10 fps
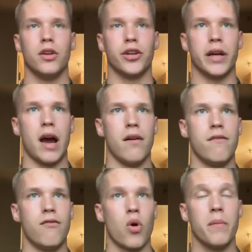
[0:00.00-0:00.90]
you're going to have
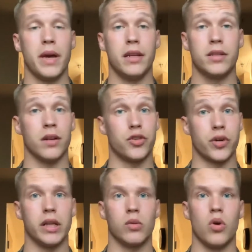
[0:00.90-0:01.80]
4 minutes of
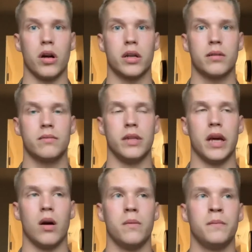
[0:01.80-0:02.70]
treading water.
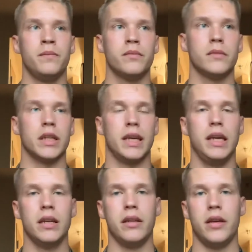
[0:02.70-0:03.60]
Now, the
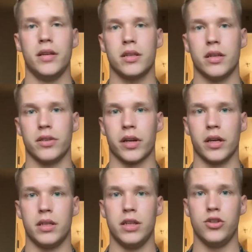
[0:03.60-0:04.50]
key to this is they're
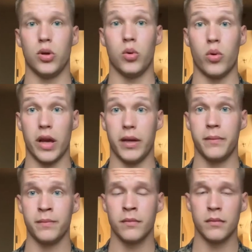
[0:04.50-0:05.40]
going to teach you a way
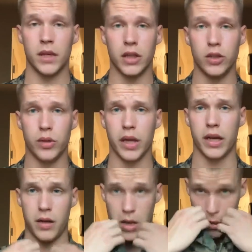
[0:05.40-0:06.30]
that you
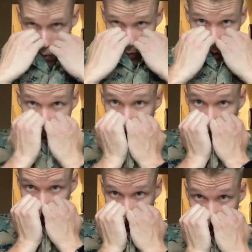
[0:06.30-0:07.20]
can blow up
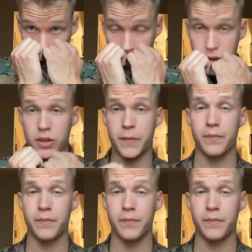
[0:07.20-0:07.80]
your blouse